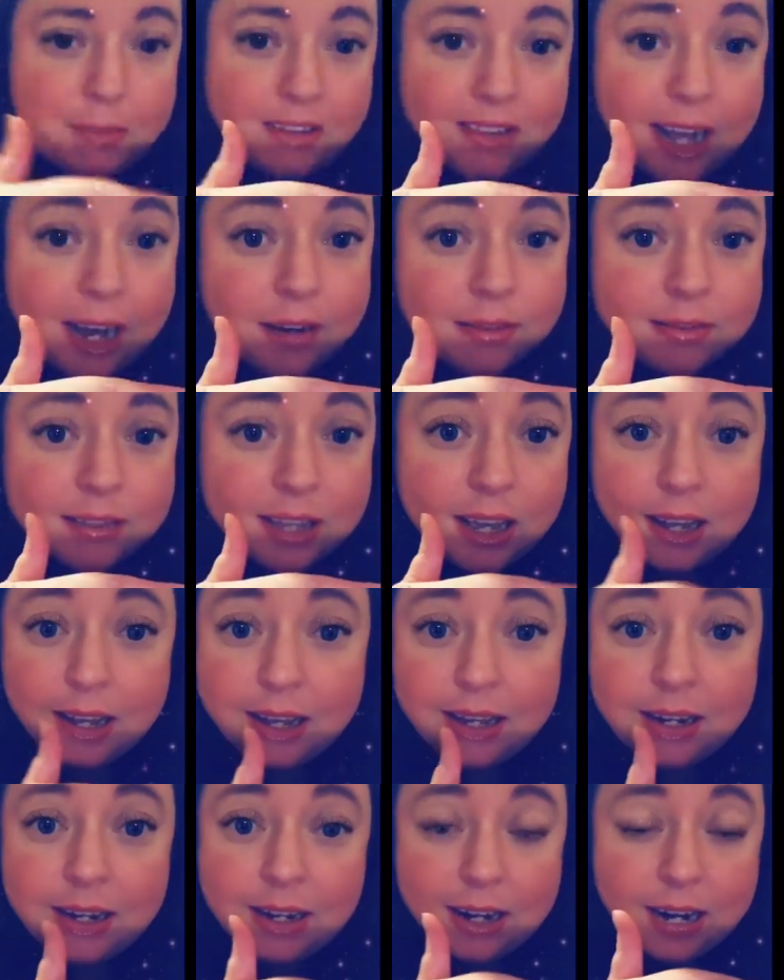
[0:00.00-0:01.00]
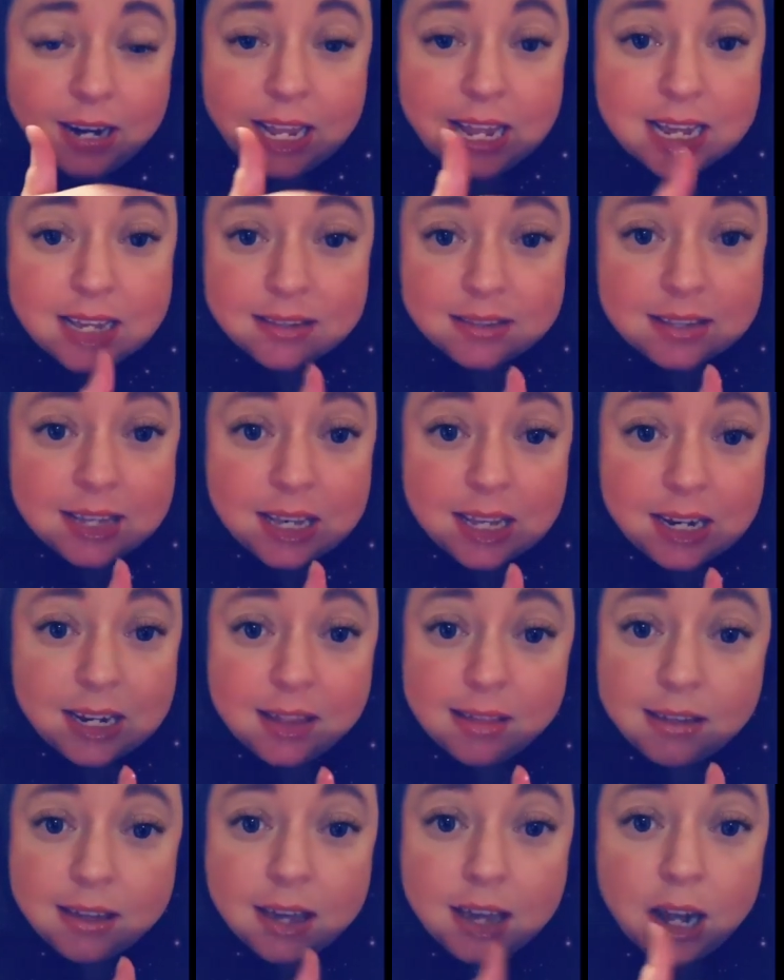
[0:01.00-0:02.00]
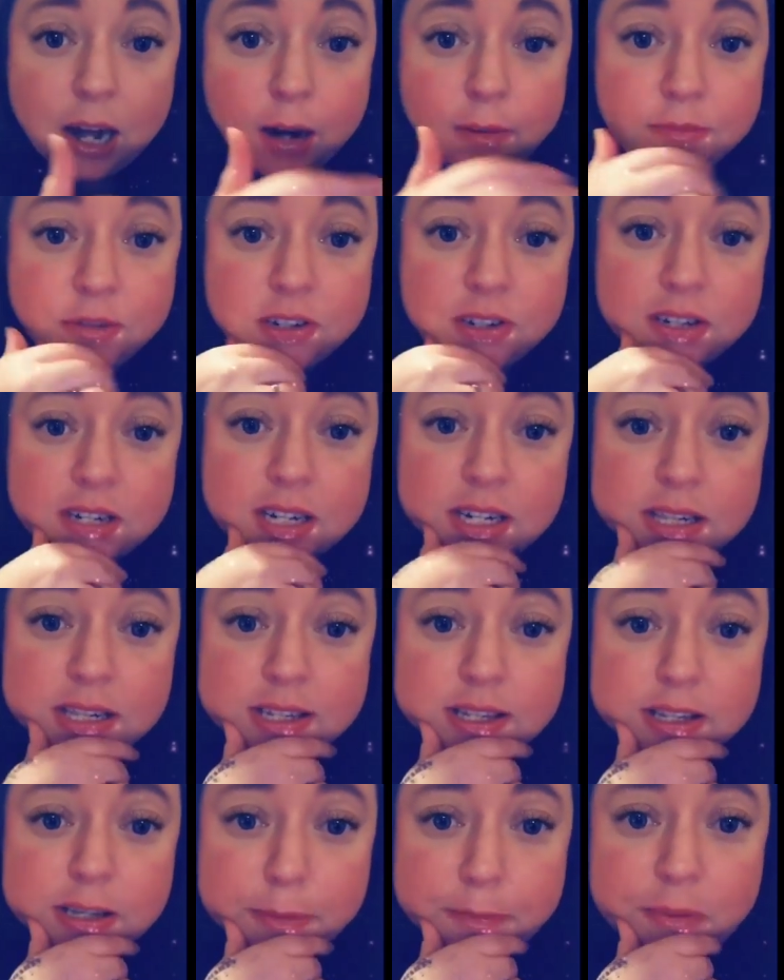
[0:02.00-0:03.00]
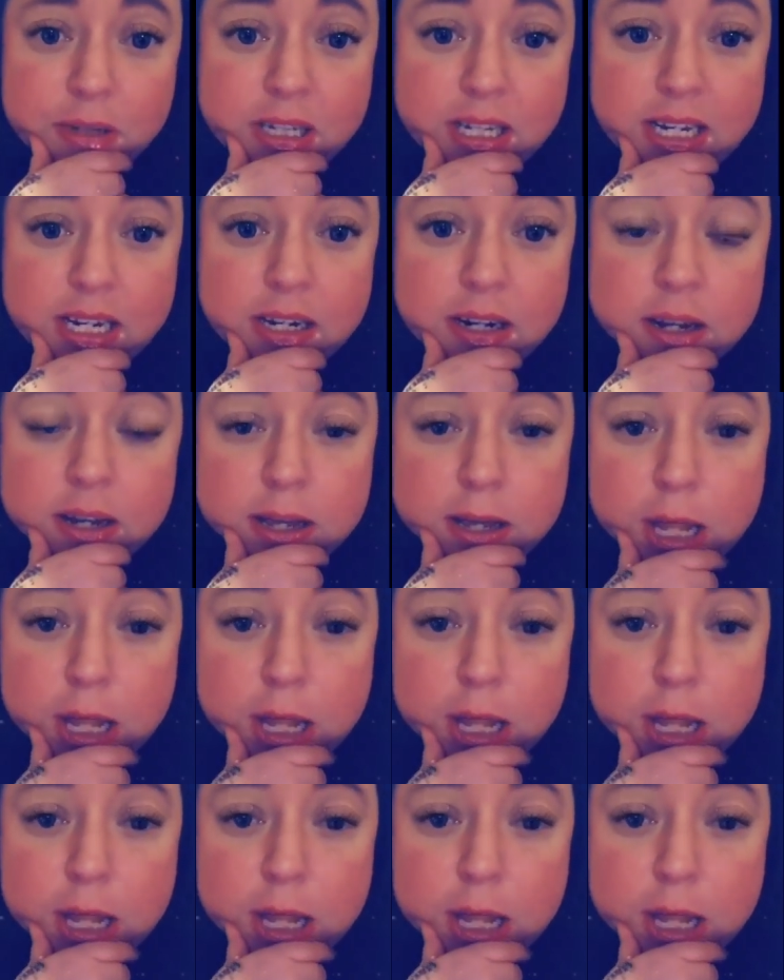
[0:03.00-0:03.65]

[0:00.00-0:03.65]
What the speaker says: on the outside and I can't see anything and I'm just in this complete